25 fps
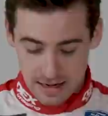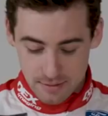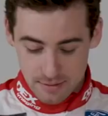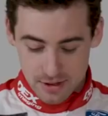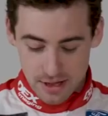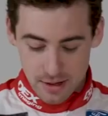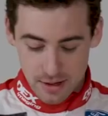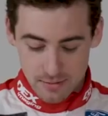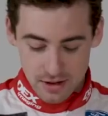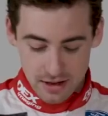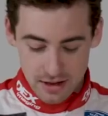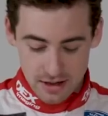Name
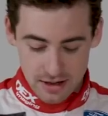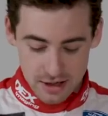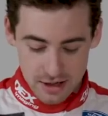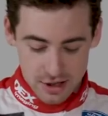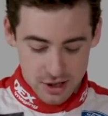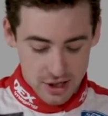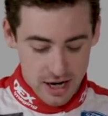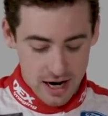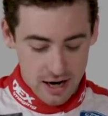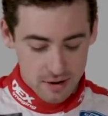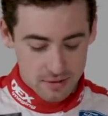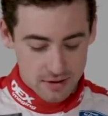something a
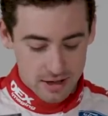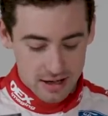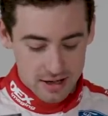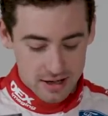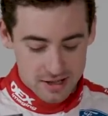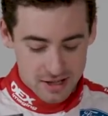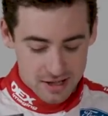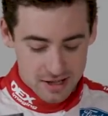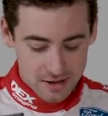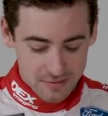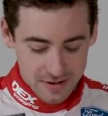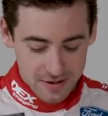child
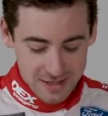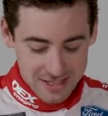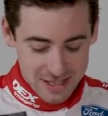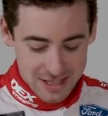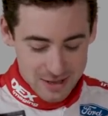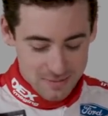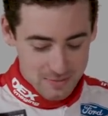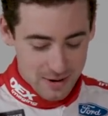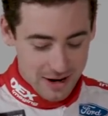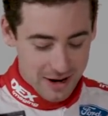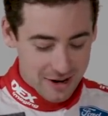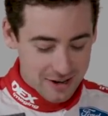does to convince
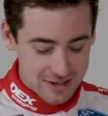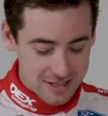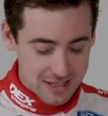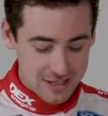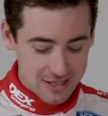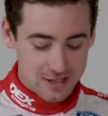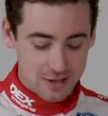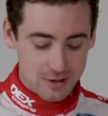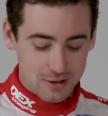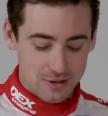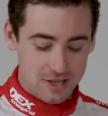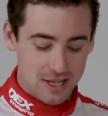his parents
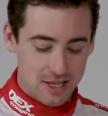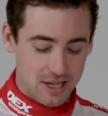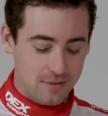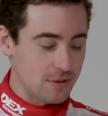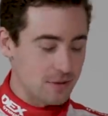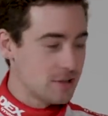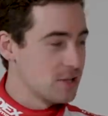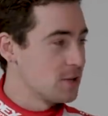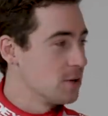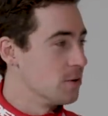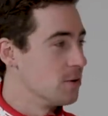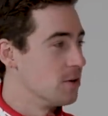he's too sick
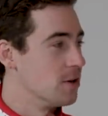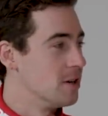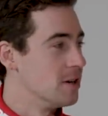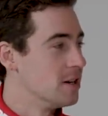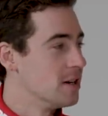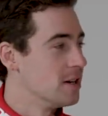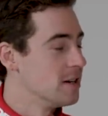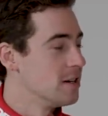for school.